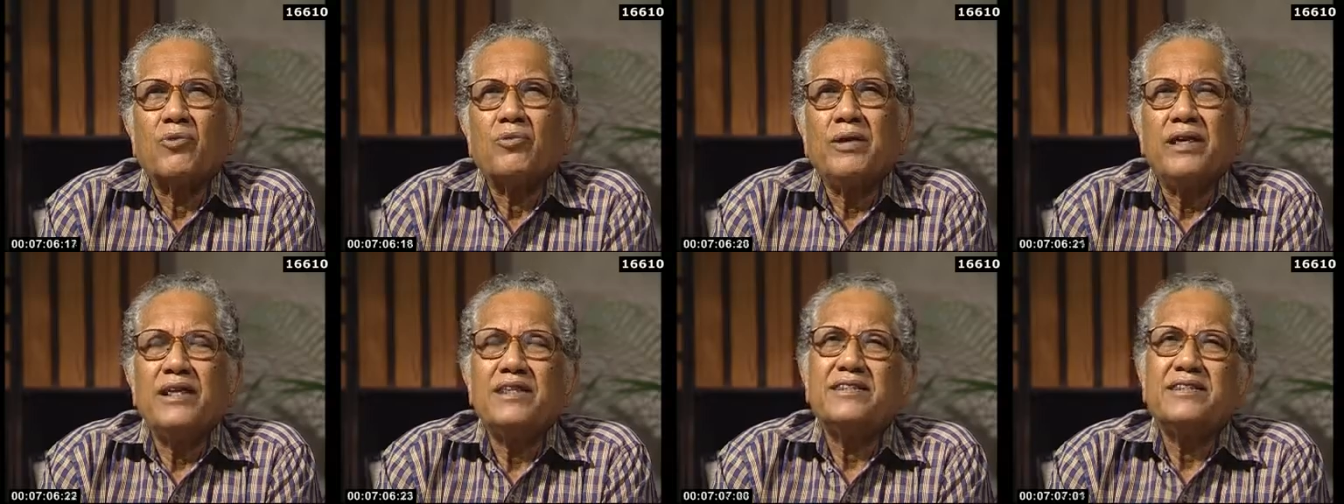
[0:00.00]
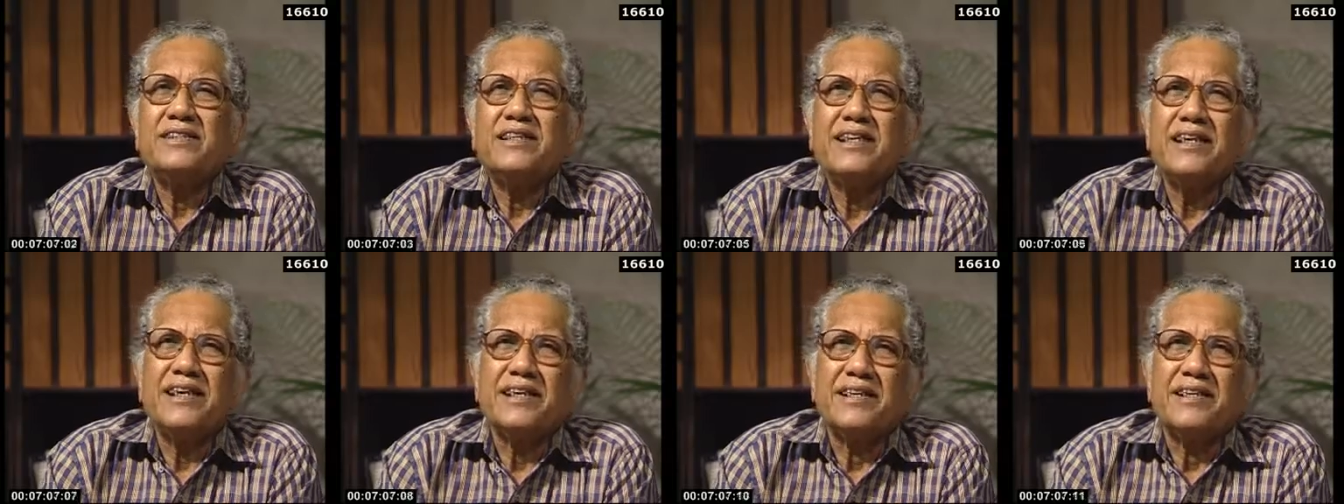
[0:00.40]
We'll
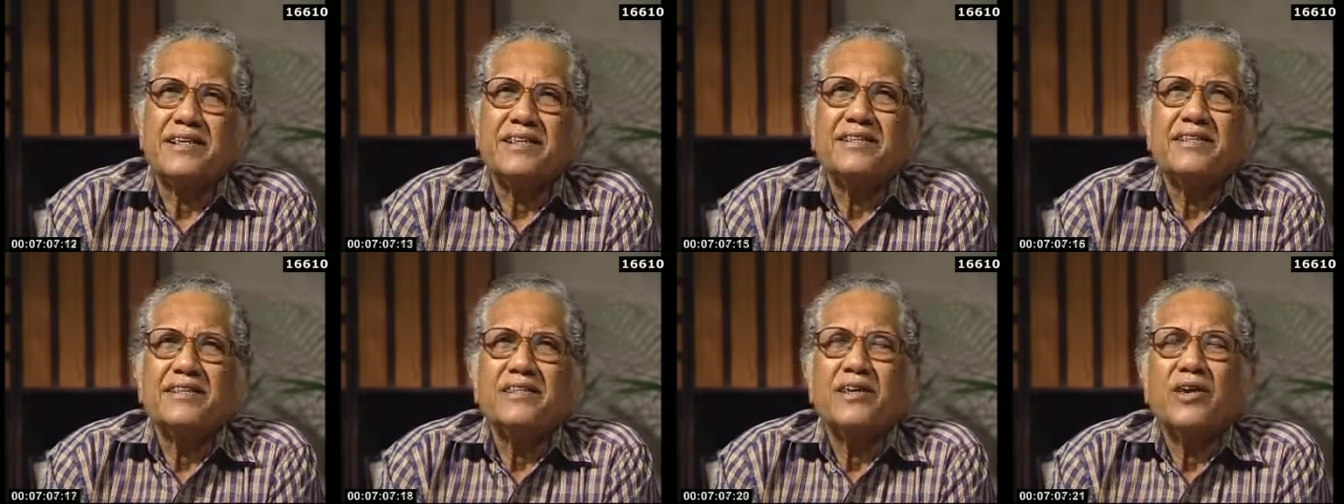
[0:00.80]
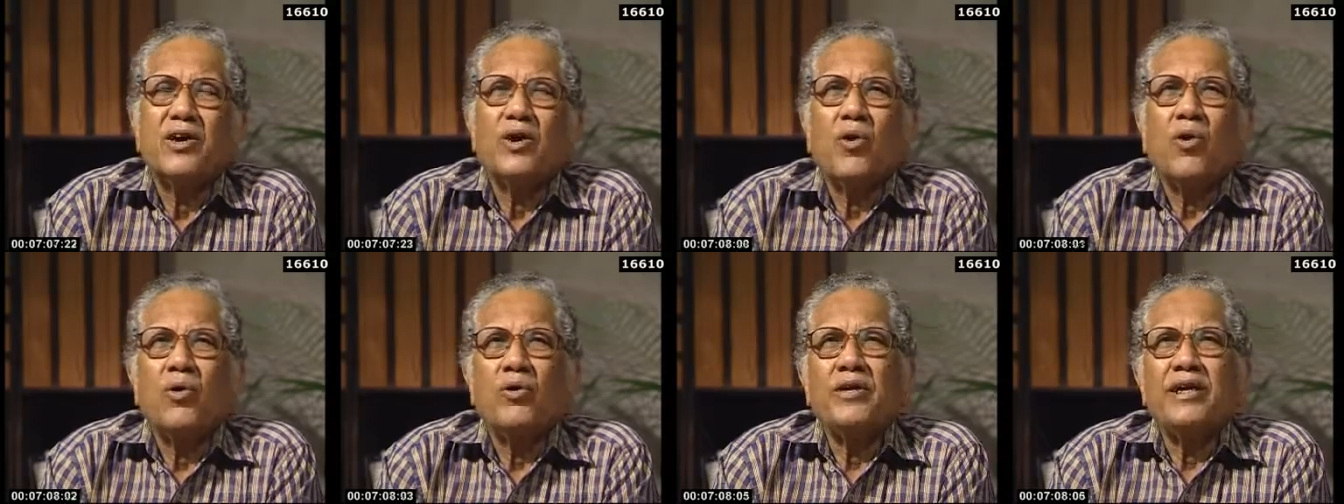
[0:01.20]
see
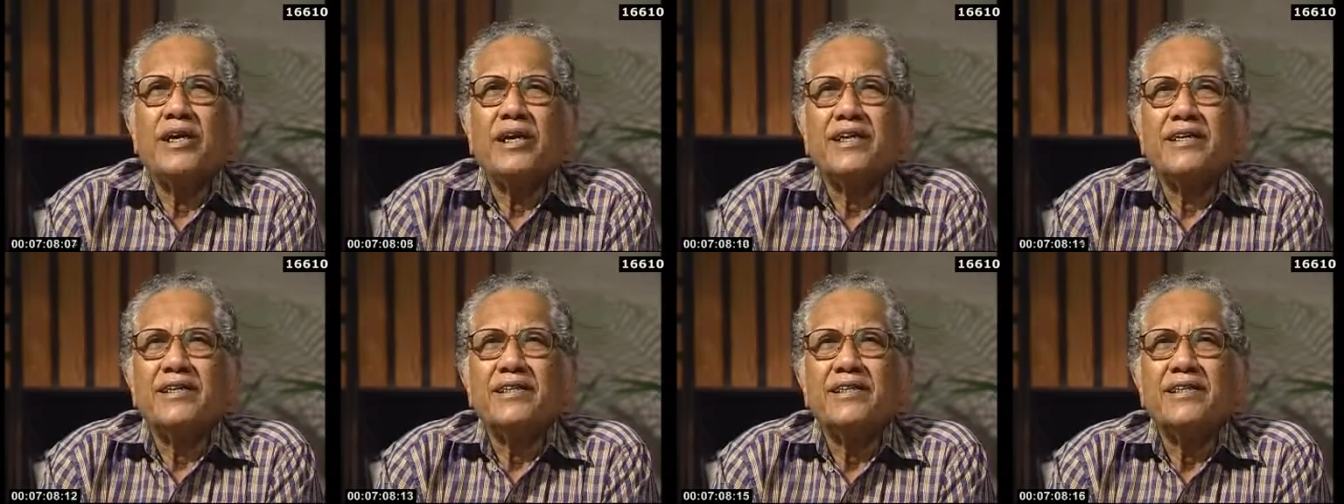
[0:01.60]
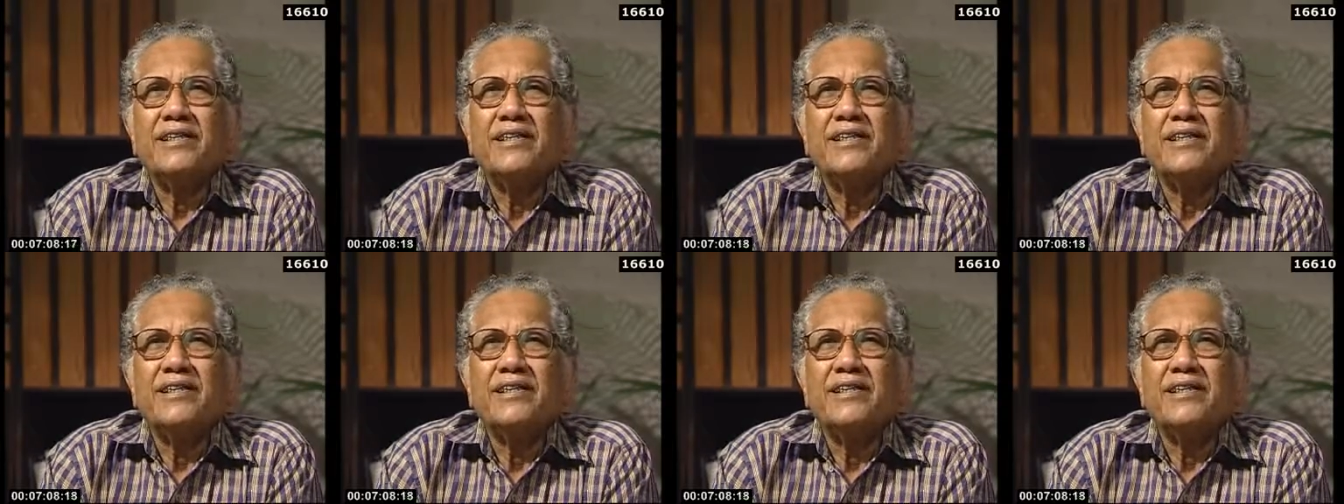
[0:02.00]
only